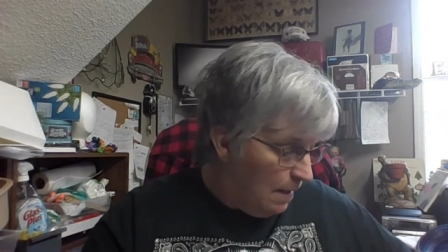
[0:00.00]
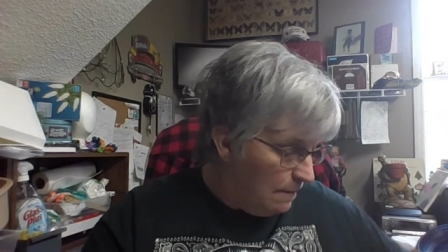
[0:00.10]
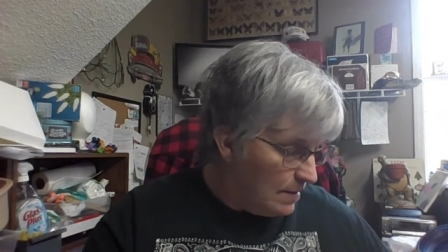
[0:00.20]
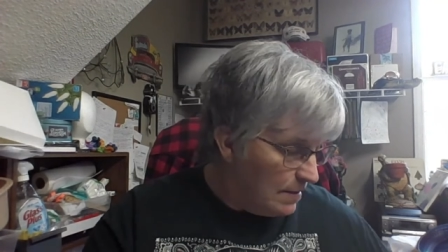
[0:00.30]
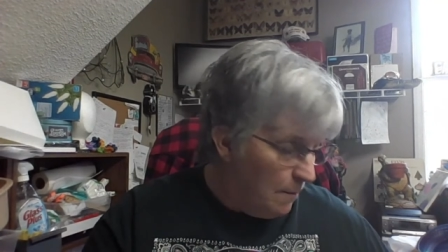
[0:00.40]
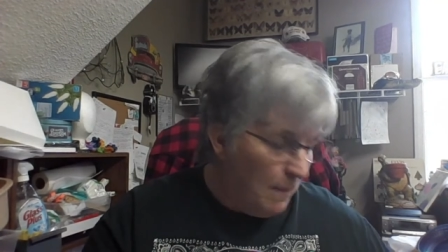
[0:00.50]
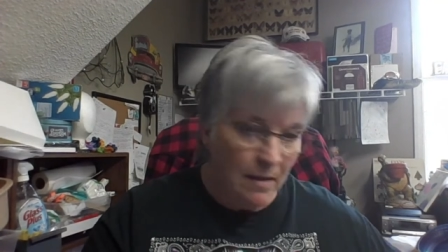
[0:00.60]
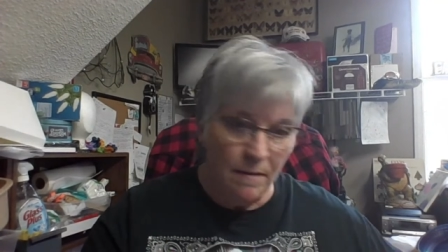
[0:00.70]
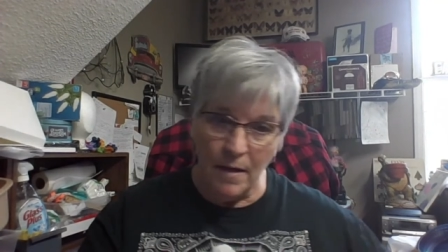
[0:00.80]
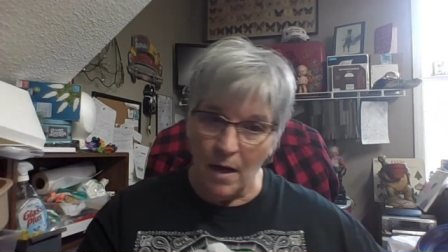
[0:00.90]
that
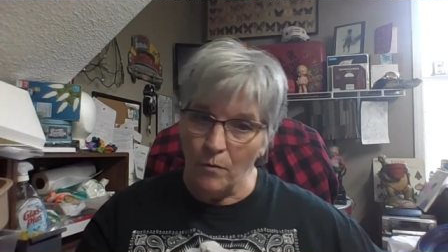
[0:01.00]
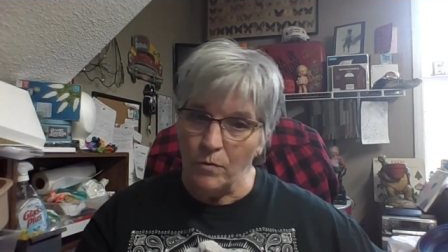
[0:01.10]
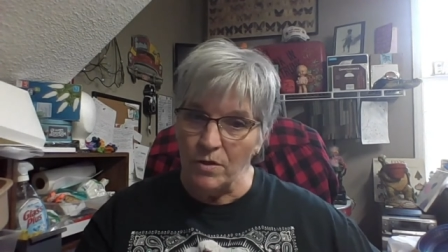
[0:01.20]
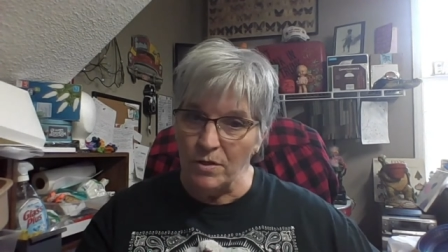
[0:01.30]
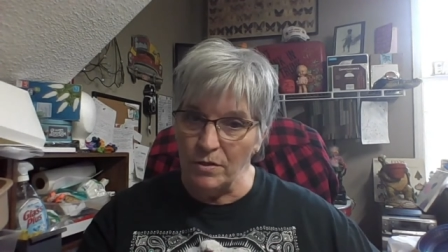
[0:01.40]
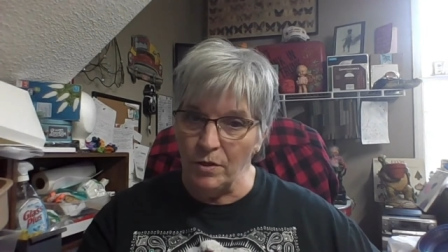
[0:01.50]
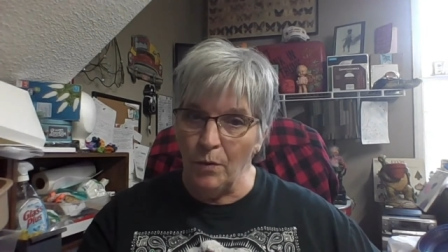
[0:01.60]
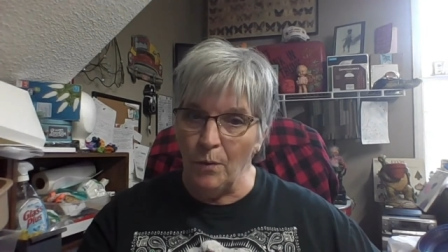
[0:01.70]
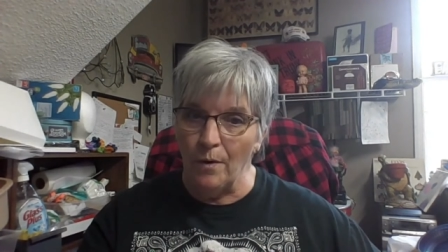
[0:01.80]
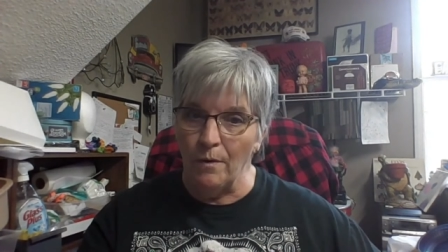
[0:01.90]
somebody that owned a
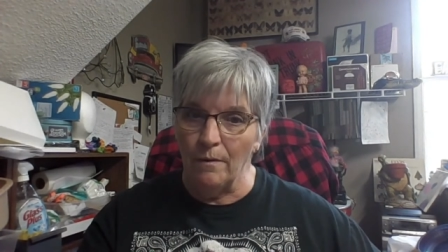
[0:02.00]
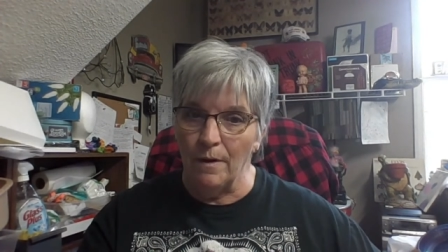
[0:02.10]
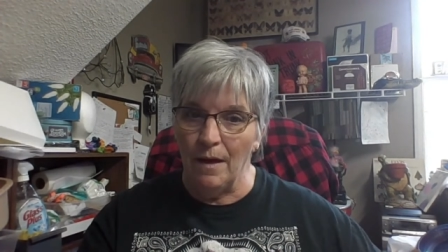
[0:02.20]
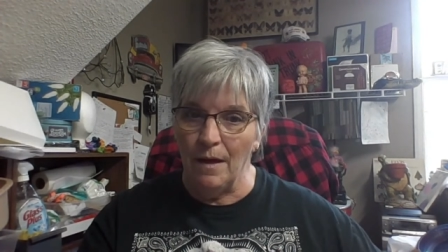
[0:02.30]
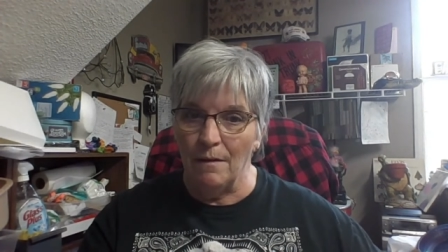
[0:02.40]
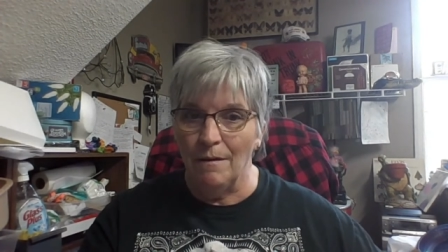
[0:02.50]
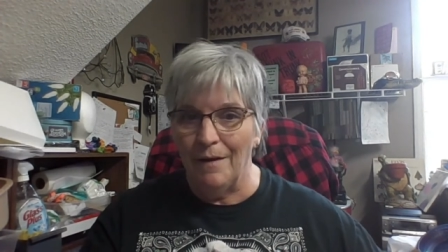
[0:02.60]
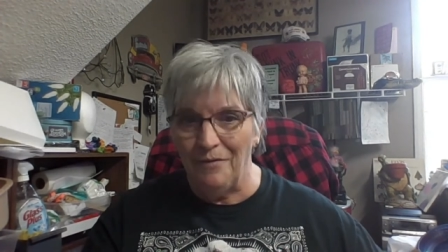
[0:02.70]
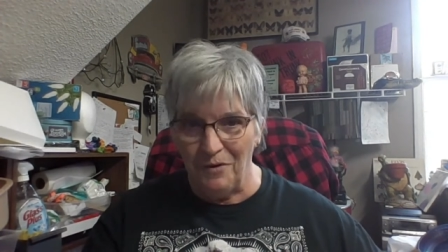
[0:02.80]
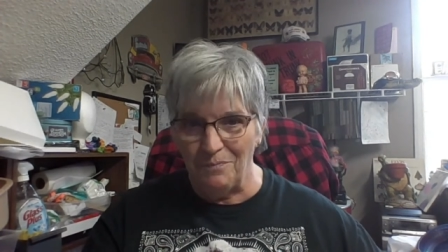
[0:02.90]
store had
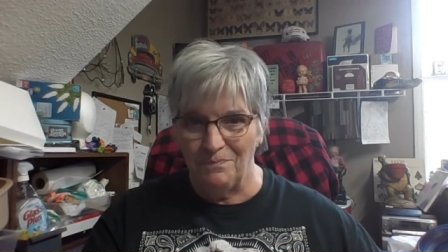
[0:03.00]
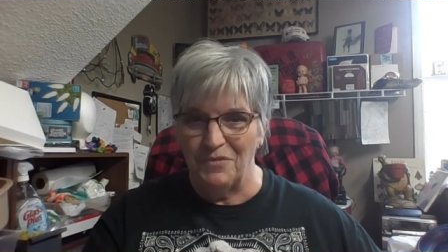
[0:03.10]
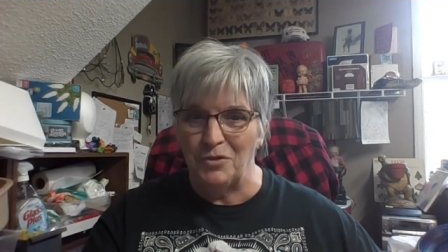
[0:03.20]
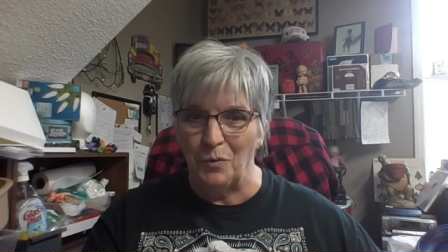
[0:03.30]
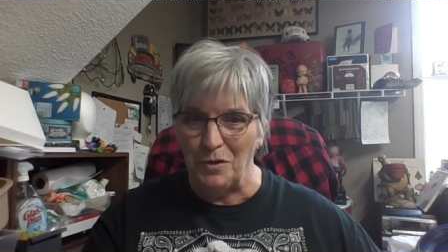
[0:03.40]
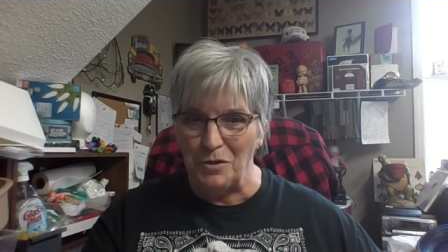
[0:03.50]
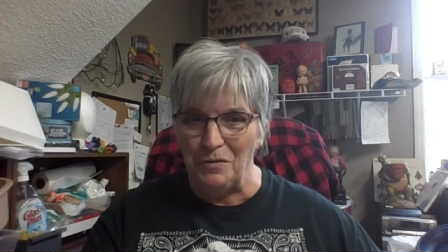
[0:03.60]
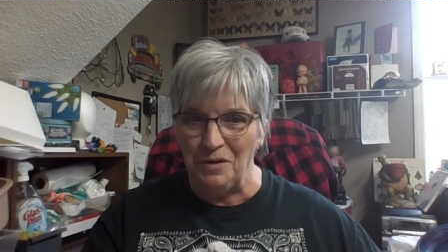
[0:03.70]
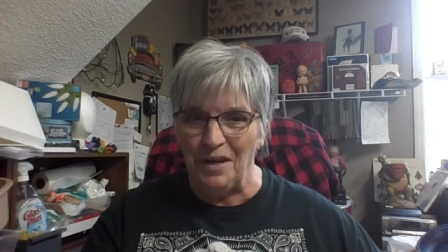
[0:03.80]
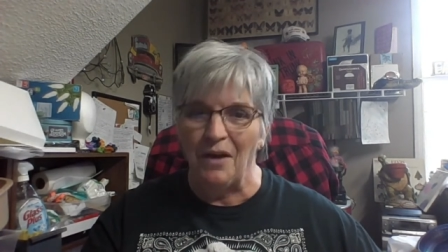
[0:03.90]
let their storage
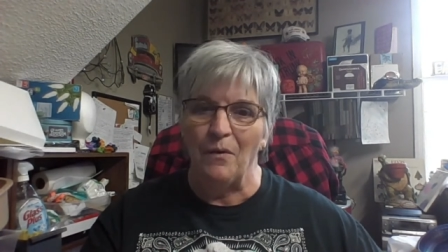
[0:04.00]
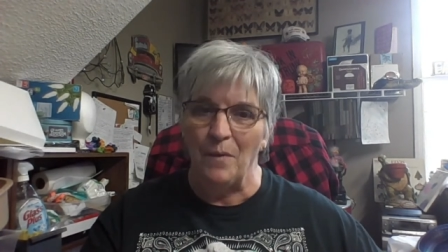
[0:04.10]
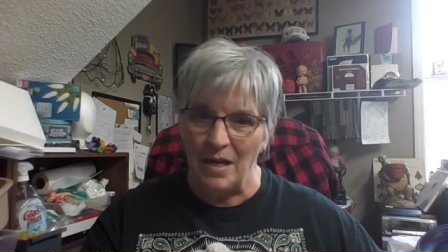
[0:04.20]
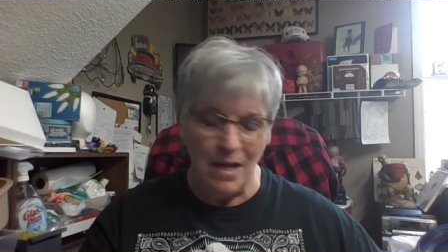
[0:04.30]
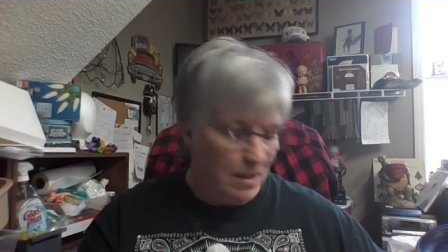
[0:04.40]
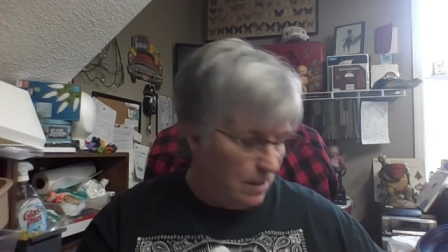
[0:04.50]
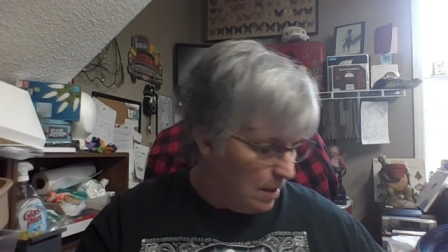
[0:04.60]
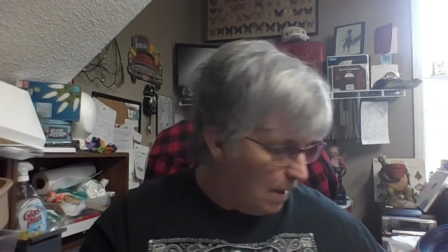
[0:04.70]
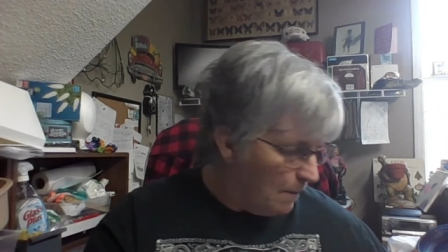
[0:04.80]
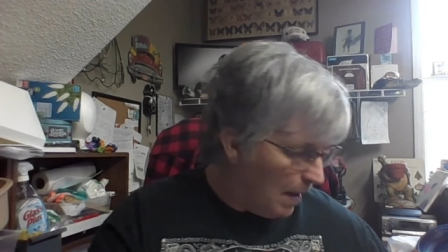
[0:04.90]
unit go, and he ended
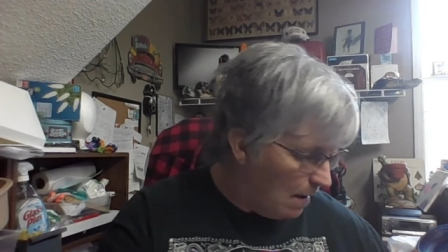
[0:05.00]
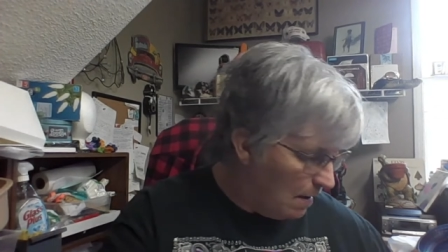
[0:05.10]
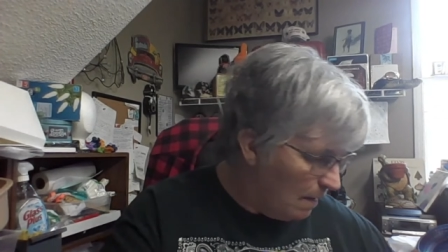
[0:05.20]
up buying